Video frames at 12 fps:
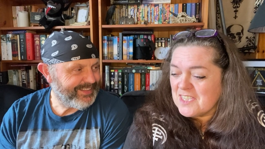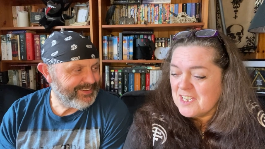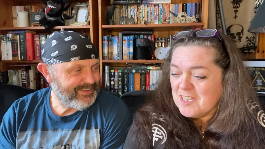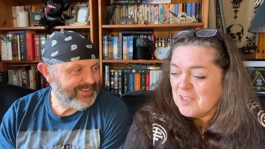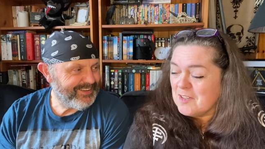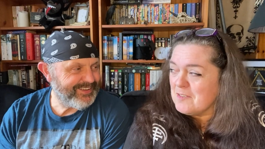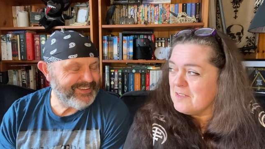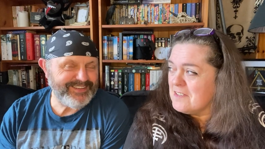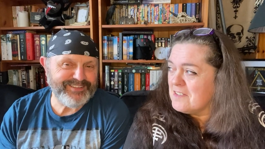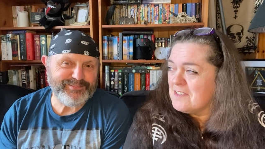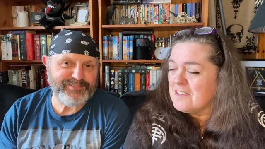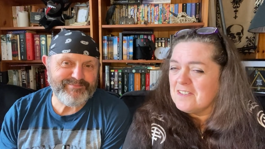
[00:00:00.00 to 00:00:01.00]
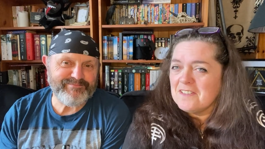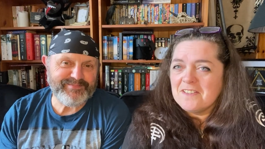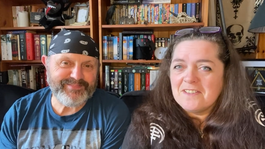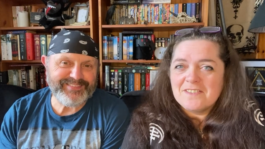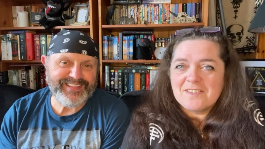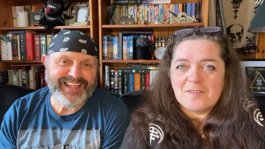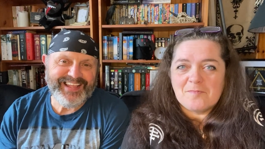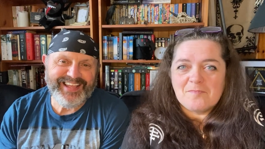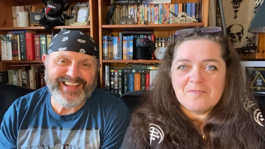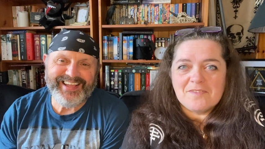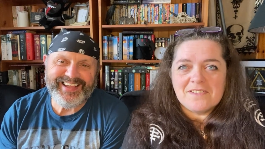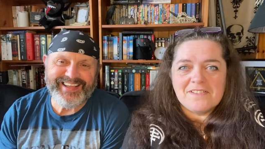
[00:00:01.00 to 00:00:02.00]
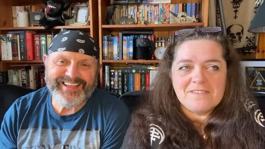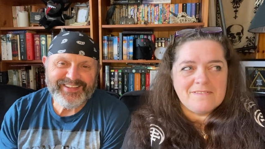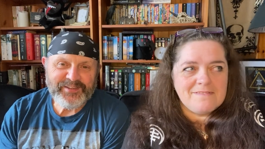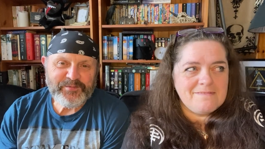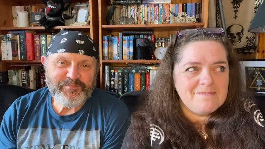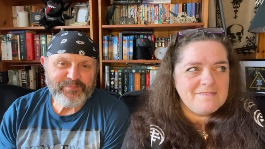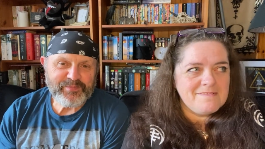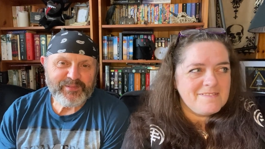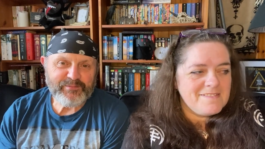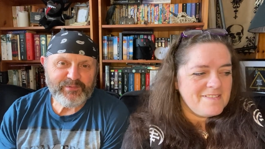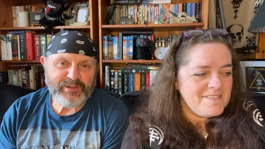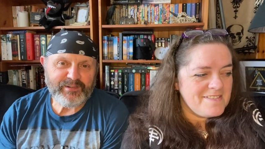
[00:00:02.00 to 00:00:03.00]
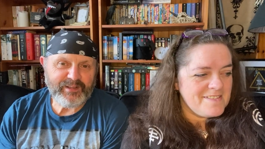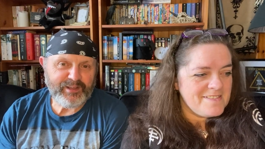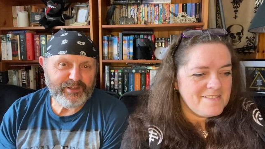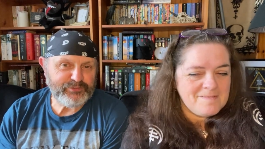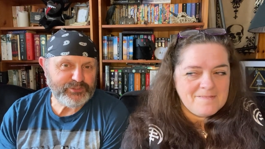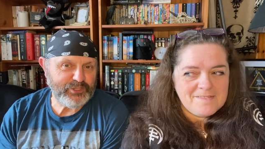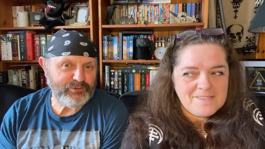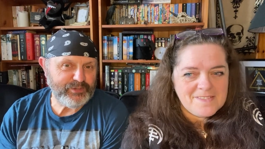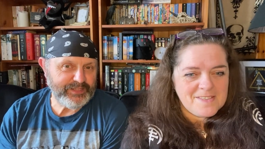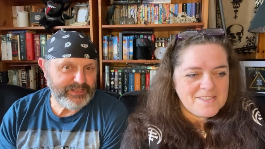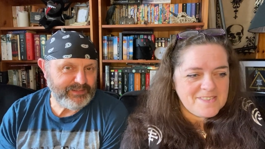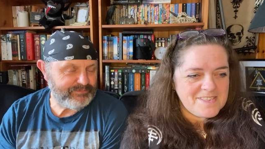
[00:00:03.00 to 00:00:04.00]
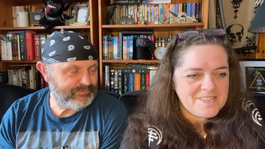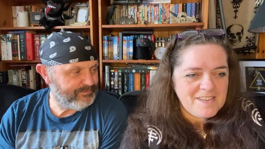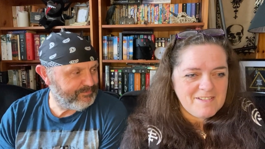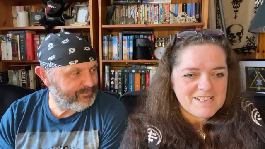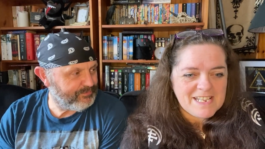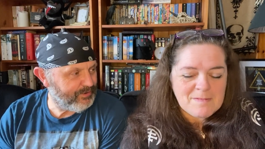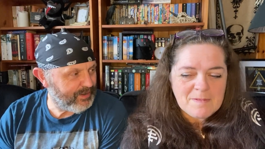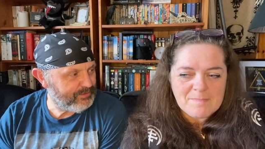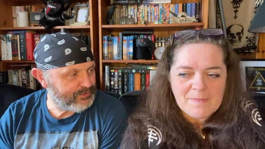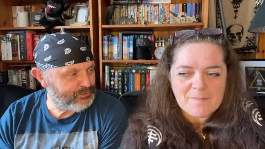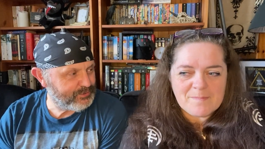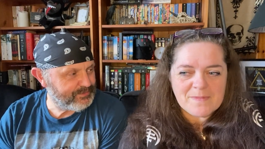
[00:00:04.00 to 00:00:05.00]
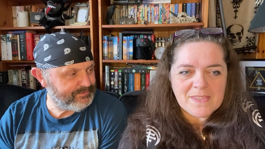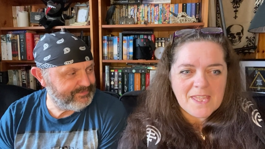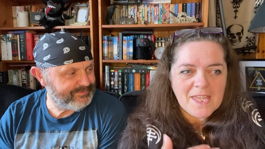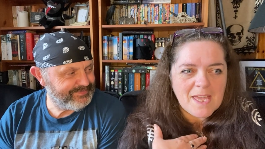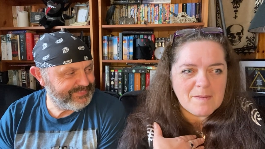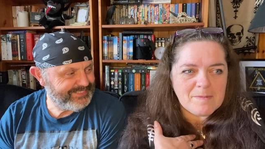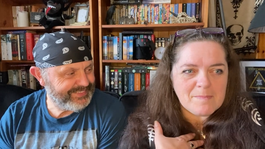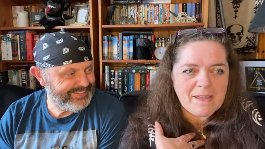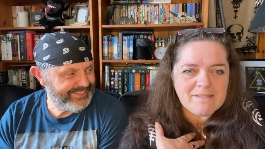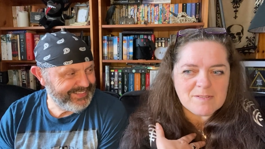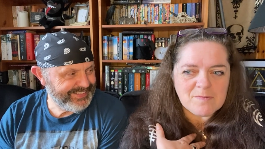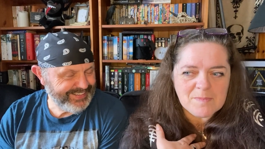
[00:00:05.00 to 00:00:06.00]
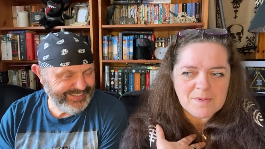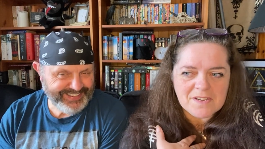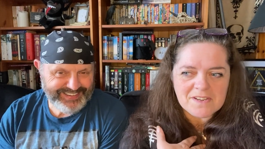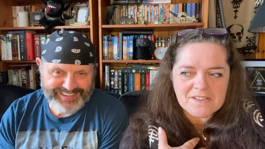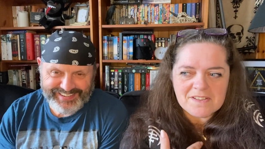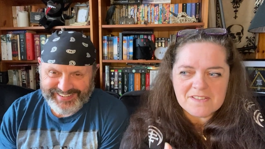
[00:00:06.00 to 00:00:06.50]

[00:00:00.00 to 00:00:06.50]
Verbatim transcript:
Speaker 1: Thank you. So...
Speaker 2: oh, half is only
Speaker 1: seriously five hundred and. I'm a married woman.